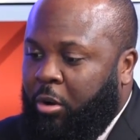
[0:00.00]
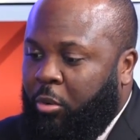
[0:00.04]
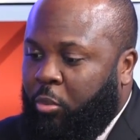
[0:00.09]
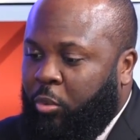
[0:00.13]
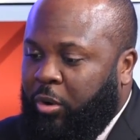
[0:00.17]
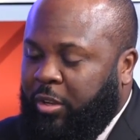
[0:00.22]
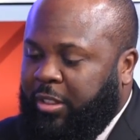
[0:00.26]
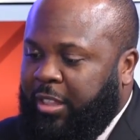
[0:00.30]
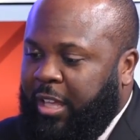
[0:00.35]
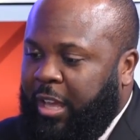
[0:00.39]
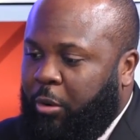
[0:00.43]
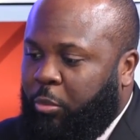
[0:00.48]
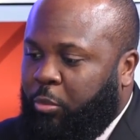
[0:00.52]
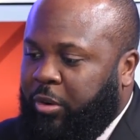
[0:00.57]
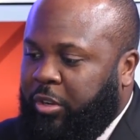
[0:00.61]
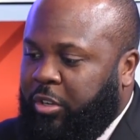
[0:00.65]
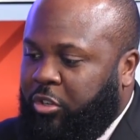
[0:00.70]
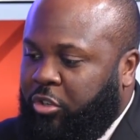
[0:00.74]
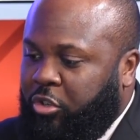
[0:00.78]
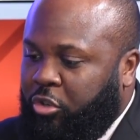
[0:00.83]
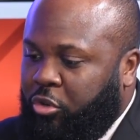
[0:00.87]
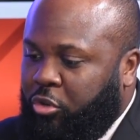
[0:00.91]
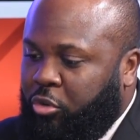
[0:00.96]
What that
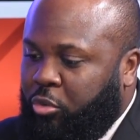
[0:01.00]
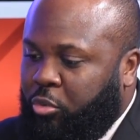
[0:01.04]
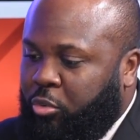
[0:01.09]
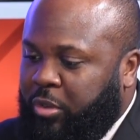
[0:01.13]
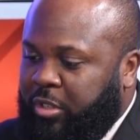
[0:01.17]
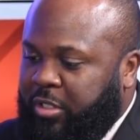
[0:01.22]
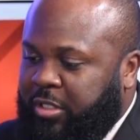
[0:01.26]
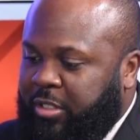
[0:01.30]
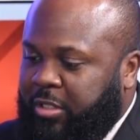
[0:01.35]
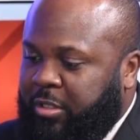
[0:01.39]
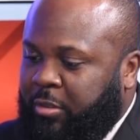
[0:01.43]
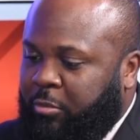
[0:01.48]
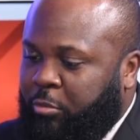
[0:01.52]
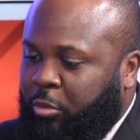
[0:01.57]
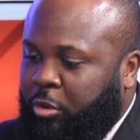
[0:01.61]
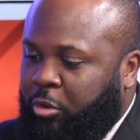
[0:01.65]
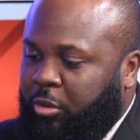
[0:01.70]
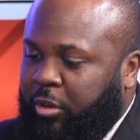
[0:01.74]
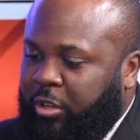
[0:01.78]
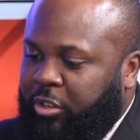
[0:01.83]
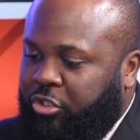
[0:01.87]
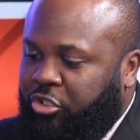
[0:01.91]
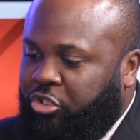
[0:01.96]
would do
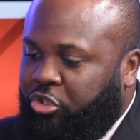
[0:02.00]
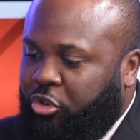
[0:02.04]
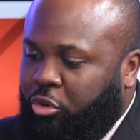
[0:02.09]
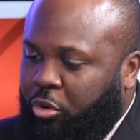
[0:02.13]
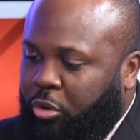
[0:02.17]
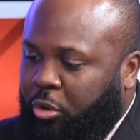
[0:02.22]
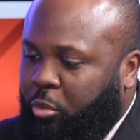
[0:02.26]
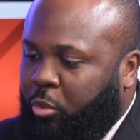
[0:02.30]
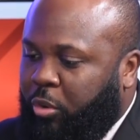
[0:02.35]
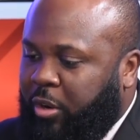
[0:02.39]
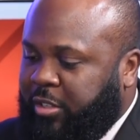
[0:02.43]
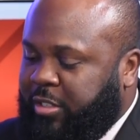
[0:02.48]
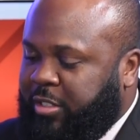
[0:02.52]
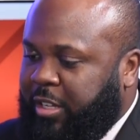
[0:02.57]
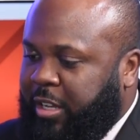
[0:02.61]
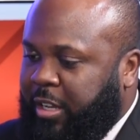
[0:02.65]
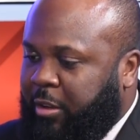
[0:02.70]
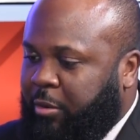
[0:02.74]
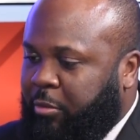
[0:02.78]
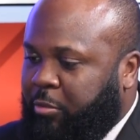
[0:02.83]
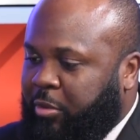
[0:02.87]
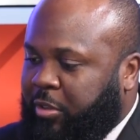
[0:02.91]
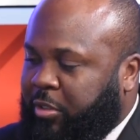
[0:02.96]
will ensure once
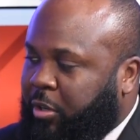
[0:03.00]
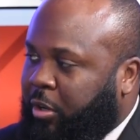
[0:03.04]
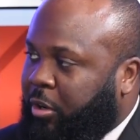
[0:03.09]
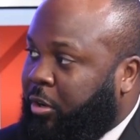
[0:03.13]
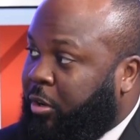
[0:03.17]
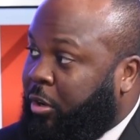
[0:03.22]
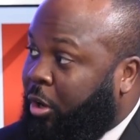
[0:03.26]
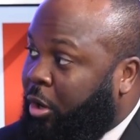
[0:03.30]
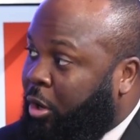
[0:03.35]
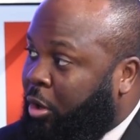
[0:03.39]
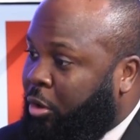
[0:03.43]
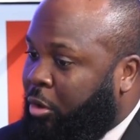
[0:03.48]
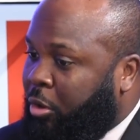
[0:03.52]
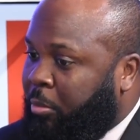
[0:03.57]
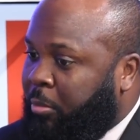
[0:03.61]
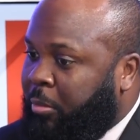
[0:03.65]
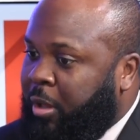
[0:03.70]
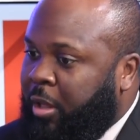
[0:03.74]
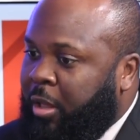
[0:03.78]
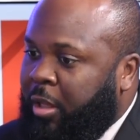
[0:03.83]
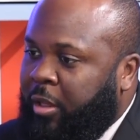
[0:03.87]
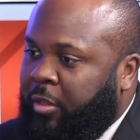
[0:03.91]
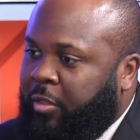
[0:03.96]
they return home,
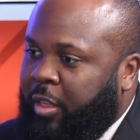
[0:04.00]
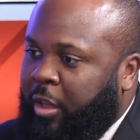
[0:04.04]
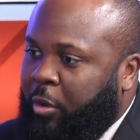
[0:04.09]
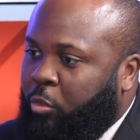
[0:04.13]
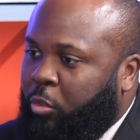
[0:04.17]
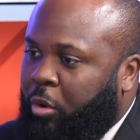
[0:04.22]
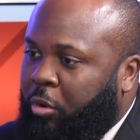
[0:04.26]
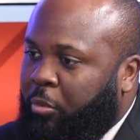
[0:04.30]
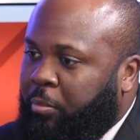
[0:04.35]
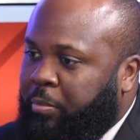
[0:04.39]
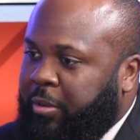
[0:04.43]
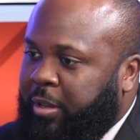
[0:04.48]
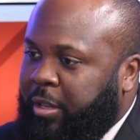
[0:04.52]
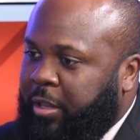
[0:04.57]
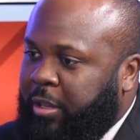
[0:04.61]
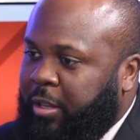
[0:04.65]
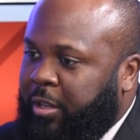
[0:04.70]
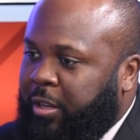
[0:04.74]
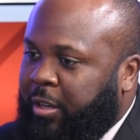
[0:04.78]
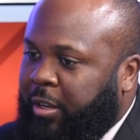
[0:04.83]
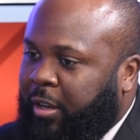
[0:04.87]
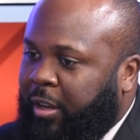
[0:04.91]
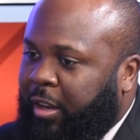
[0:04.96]
they won't
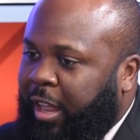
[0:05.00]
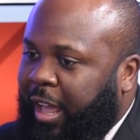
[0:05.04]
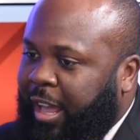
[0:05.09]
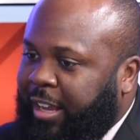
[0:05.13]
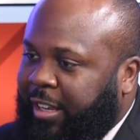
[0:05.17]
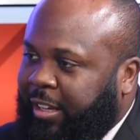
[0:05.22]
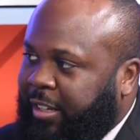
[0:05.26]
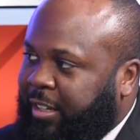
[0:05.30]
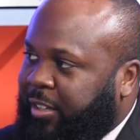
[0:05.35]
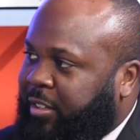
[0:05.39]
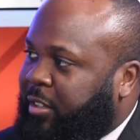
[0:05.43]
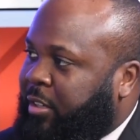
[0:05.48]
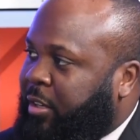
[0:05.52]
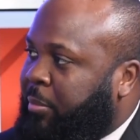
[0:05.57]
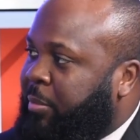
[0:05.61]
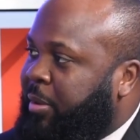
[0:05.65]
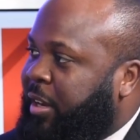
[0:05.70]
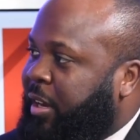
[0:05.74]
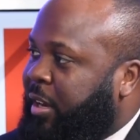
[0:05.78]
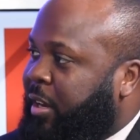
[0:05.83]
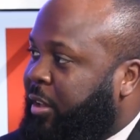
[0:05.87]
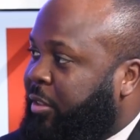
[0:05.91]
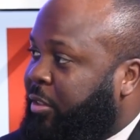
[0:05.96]
be likely to
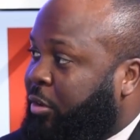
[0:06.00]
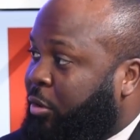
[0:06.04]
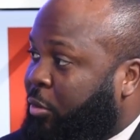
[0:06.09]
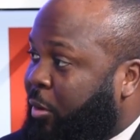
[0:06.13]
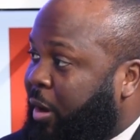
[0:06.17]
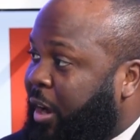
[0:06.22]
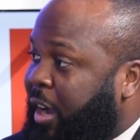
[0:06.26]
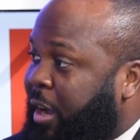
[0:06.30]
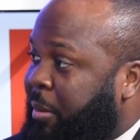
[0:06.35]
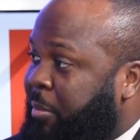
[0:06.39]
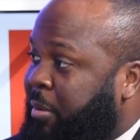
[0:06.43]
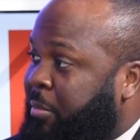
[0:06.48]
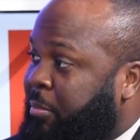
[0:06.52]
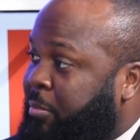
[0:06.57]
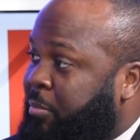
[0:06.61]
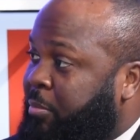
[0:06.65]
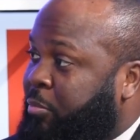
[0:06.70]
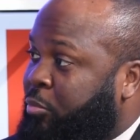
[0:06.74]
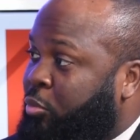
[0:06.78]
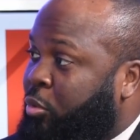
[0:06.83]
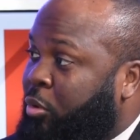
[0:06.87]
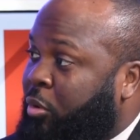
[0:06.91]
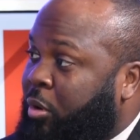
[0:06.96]
commit another crime and
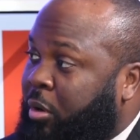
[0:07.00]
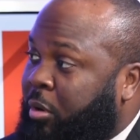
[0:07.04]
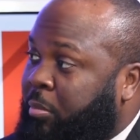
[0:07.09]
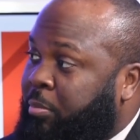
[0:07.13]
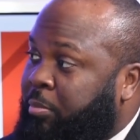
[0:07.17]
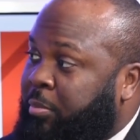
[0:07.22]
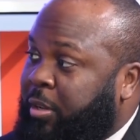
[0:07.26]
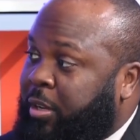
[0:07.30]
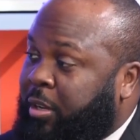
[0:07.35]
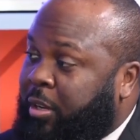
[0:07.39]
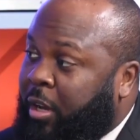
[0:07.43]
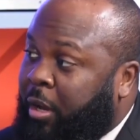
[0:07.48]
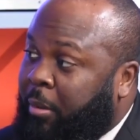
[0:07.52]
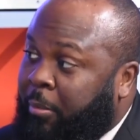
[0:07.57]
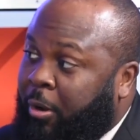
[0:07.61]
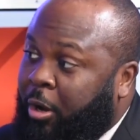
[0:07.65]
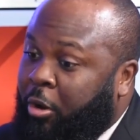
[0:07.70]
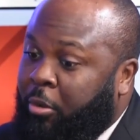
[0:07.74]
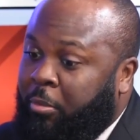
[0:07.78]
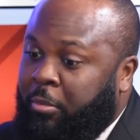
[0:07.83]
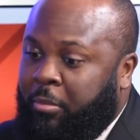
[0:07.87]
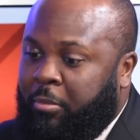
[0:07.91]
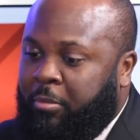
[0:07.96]
will come
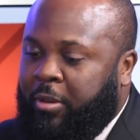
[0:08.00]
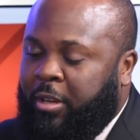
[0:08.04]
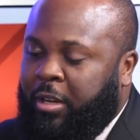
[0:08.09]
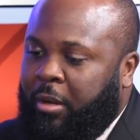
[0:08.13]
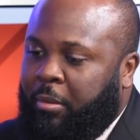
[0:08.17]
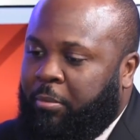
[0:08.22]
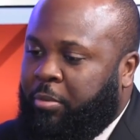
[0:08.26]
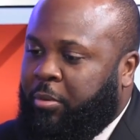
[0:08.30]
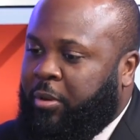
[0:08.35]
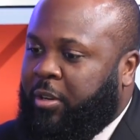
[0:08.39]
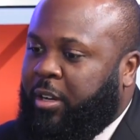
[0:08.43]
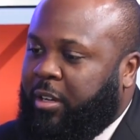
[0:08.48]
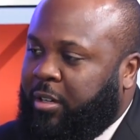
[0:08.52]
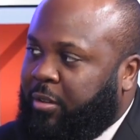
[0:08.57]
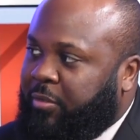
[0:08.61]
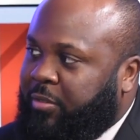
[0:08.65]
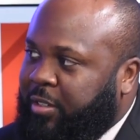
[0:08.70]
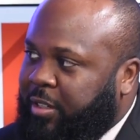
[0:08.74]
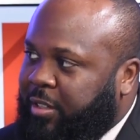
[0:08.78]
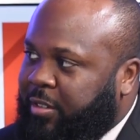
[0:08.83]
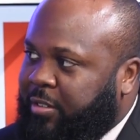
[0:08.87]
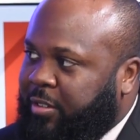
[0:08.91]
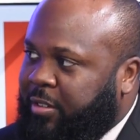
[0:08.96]
home and become productive
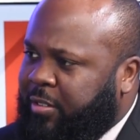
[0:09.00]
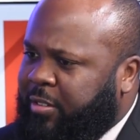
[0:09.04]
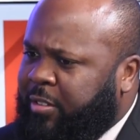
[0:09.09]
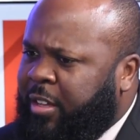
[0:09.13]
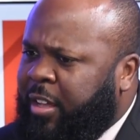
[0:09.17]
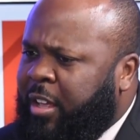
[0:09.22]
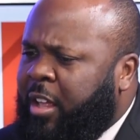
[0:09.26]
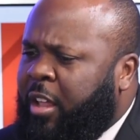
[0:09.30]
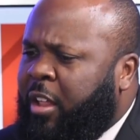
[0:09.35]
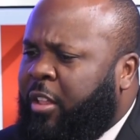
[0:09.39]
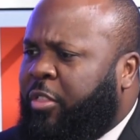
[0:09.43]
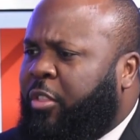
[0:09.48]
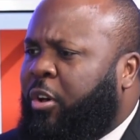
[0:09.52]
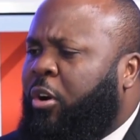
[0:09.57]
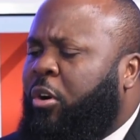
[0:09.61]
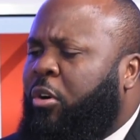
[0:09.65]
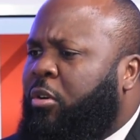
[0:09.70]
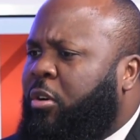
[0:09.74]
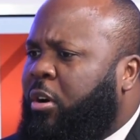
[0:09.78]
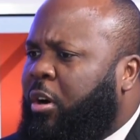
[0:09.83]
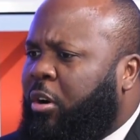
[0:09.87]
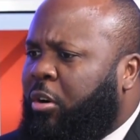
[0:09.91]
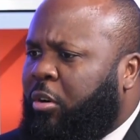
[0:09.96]
citizens. The
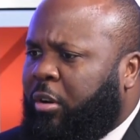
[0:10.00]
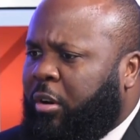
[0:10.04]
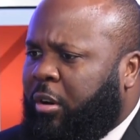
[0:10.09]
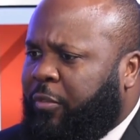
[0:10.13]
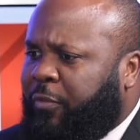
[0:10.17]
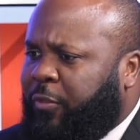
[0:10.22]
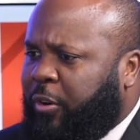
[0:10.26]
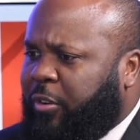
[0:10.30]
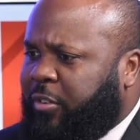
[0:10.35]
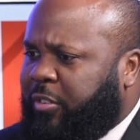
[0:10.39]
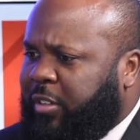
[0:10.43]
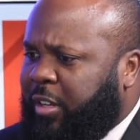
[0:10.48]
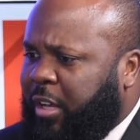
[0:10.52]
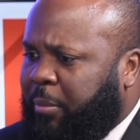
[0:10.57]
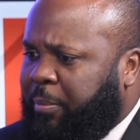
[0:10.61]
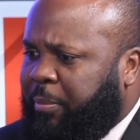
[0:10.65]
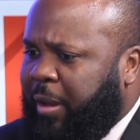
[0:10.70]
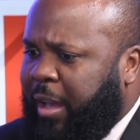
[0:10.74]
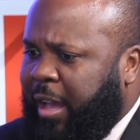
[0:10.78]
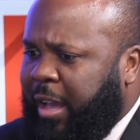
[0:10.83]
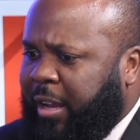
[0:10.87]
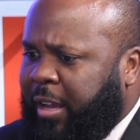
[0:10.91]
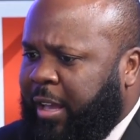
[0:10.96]
whole goal of the First Step
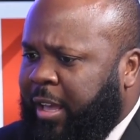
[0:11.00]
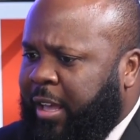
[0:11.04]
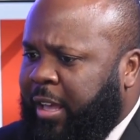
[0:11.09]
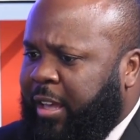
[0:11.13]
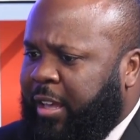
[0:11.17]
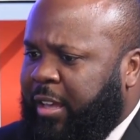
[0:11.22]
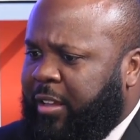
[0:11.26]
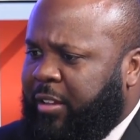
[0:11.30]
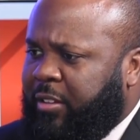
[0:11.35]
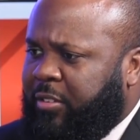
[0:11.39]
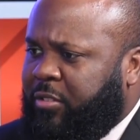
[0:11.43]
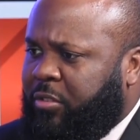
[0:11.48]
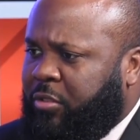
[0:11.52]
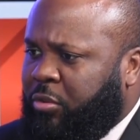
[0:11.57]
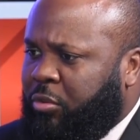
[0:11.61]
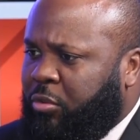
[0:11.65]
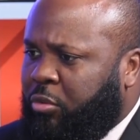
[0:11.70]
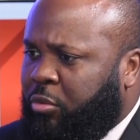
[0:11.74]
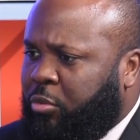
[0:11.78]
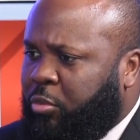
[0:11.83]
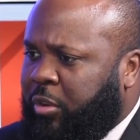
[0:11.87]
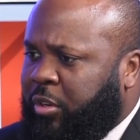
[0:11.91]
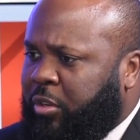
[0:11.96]
Act is
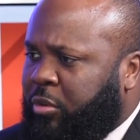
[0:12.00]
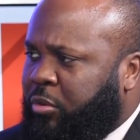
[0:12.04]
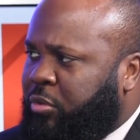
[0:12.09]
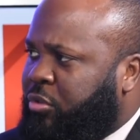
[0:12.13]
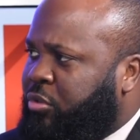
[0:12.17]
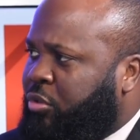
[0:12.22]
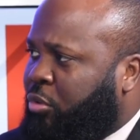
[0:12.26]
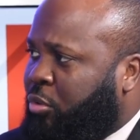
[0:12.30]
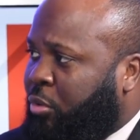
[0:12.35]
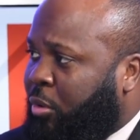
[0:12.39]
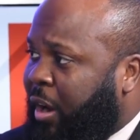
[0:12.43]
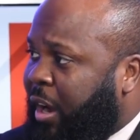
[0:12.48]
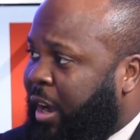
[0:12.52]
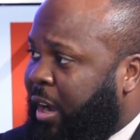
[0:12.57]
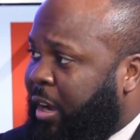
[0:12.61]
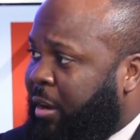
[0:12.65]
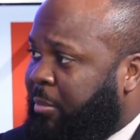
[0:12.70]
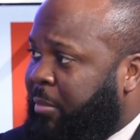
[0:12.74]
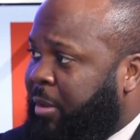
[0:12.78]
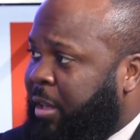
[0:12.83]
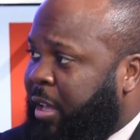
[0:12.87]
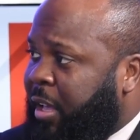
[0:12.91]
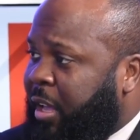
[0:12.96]
to reduce crime.